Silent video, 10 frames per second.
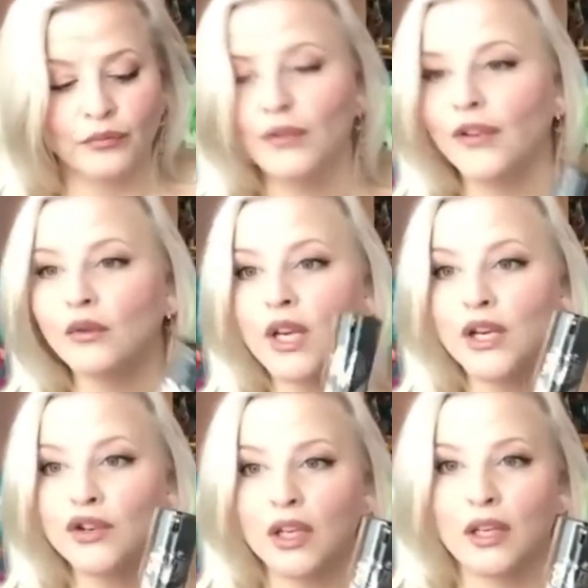
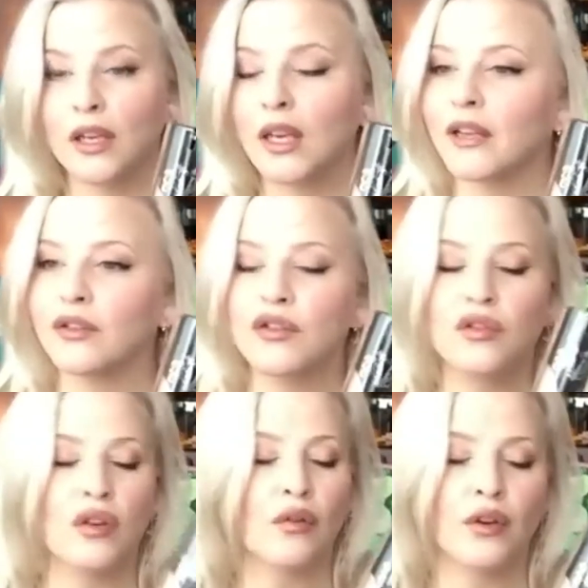foundation
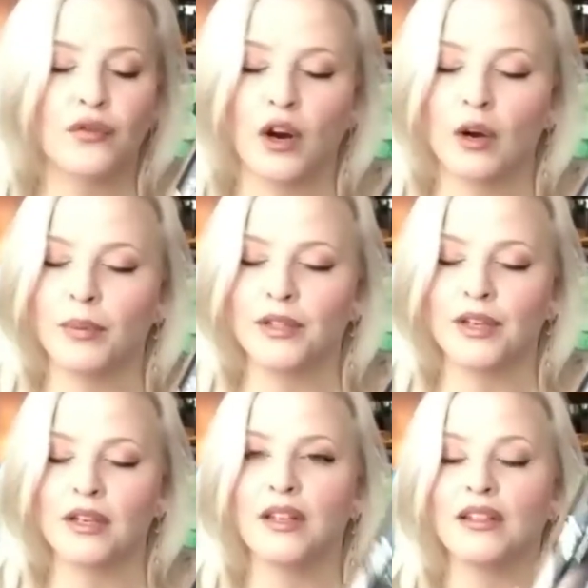is so good for our
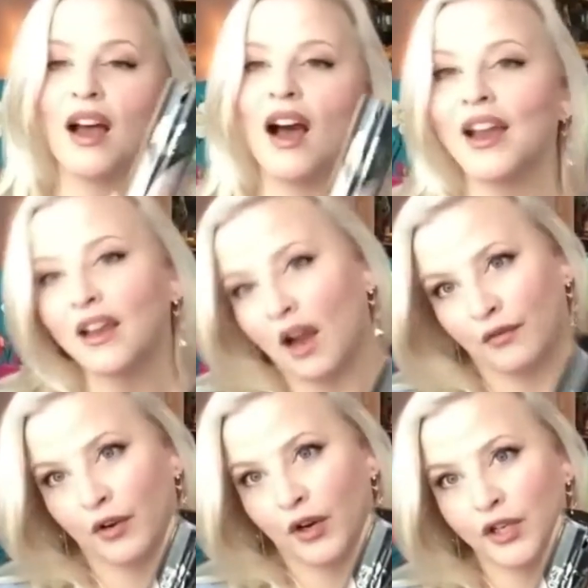business. It's a high
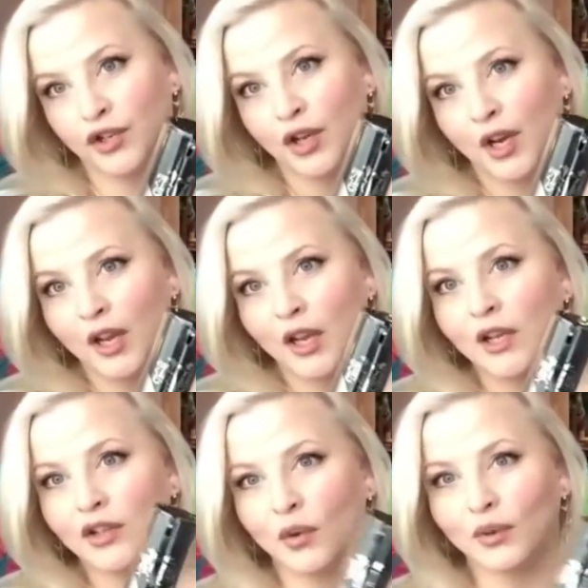coverage.
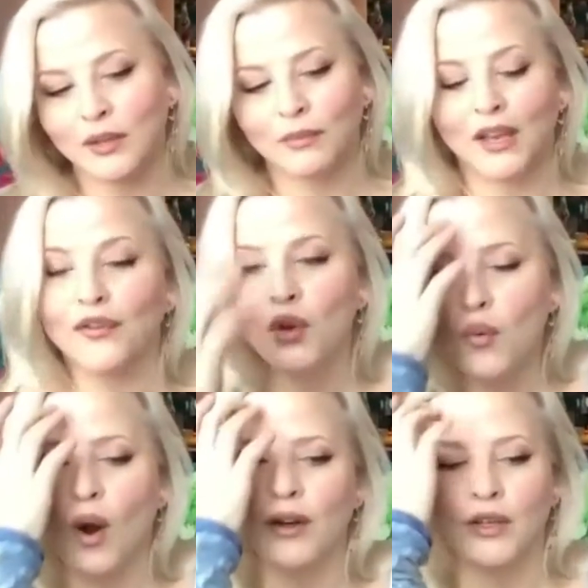So it's something, if you
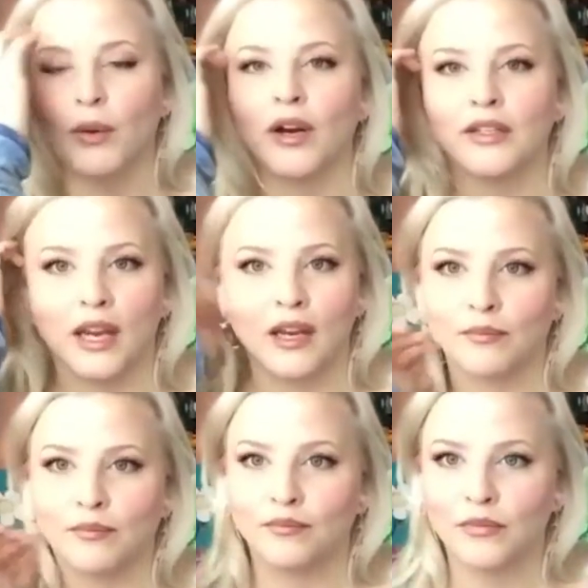wanted to wear it
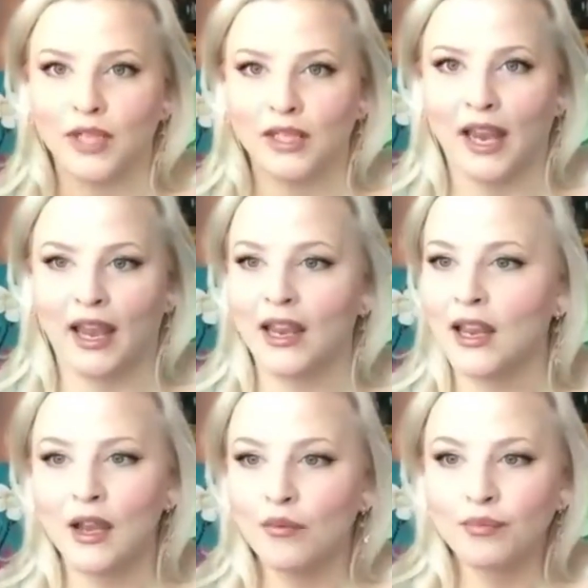day to day,
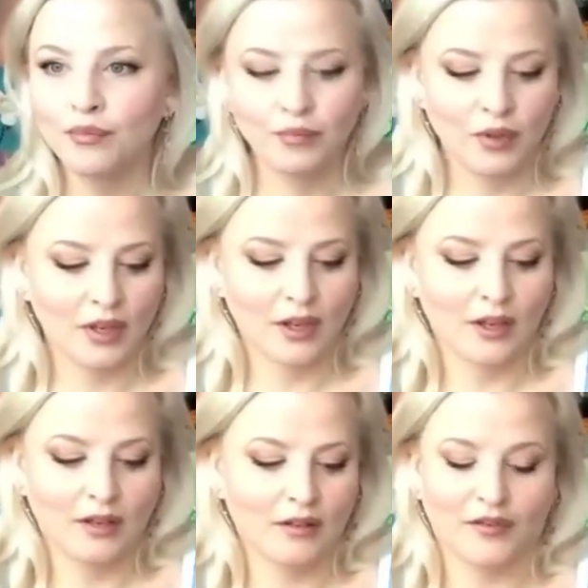
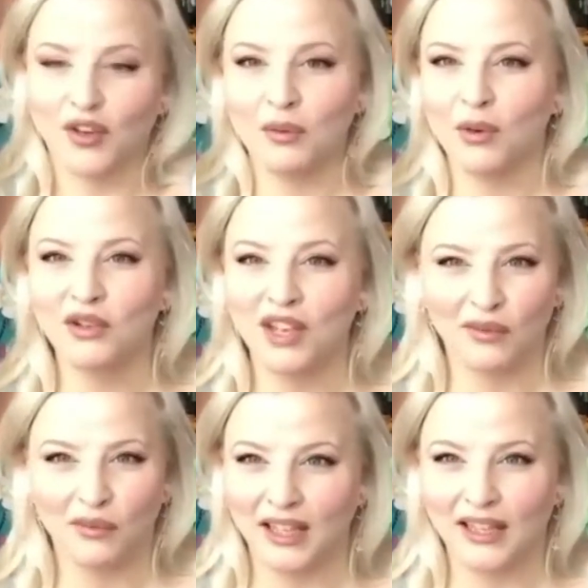if you're someone who
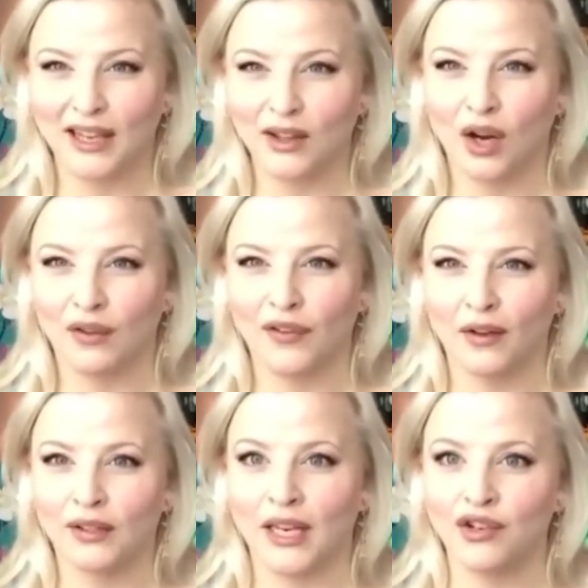doesn't really like a lot of
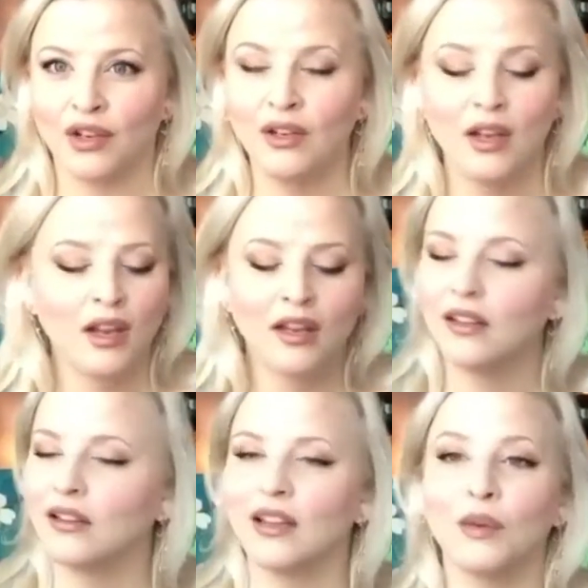foundation, a
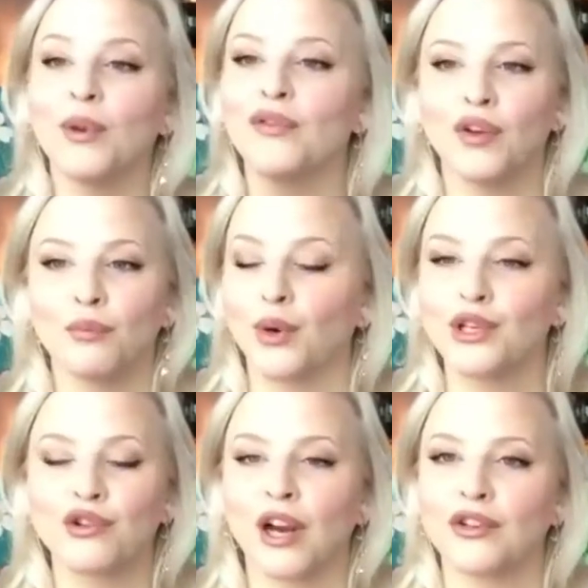little bit of your
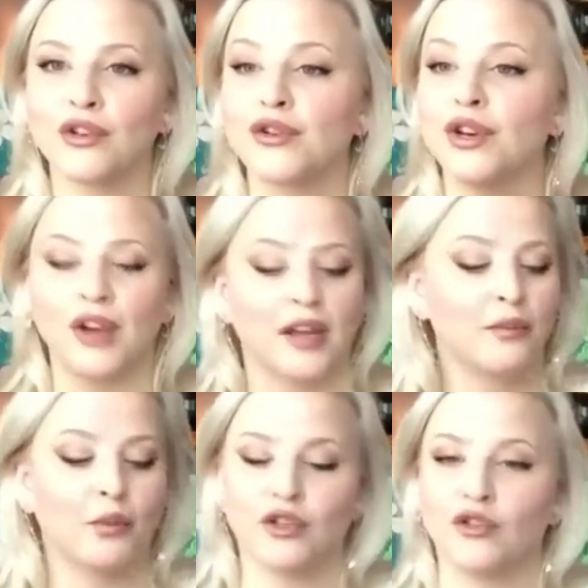moisturizer, your daily
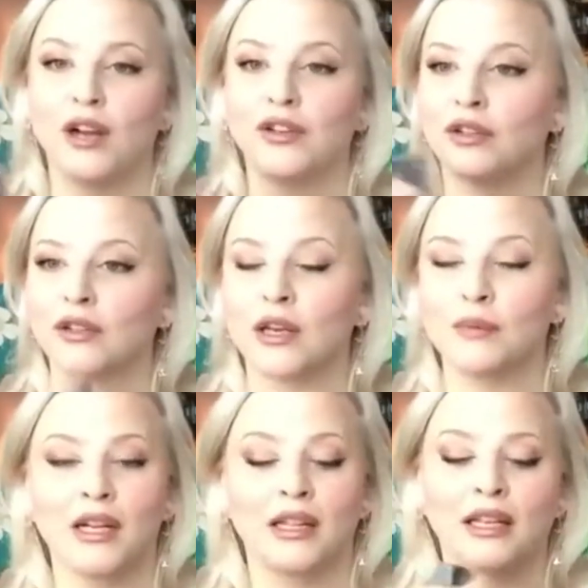moisturizer, a little
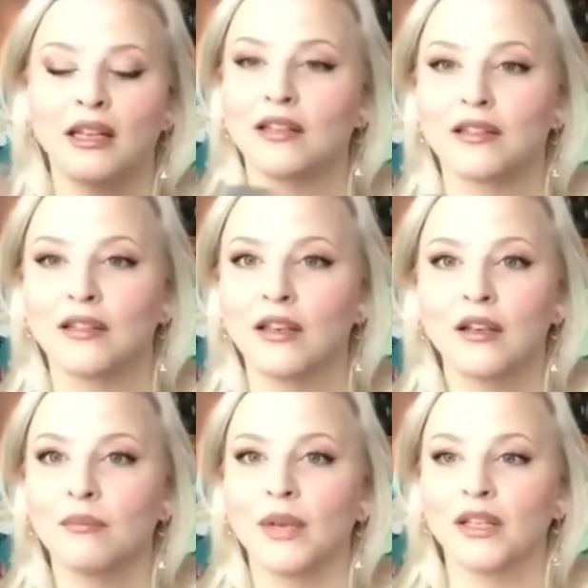bit of this,
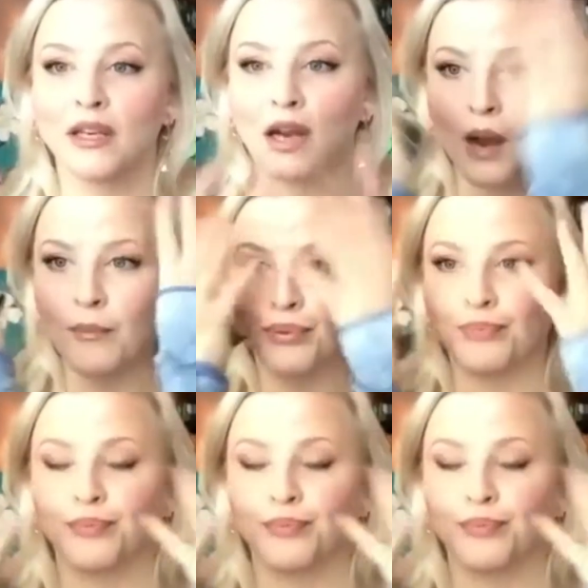mix it up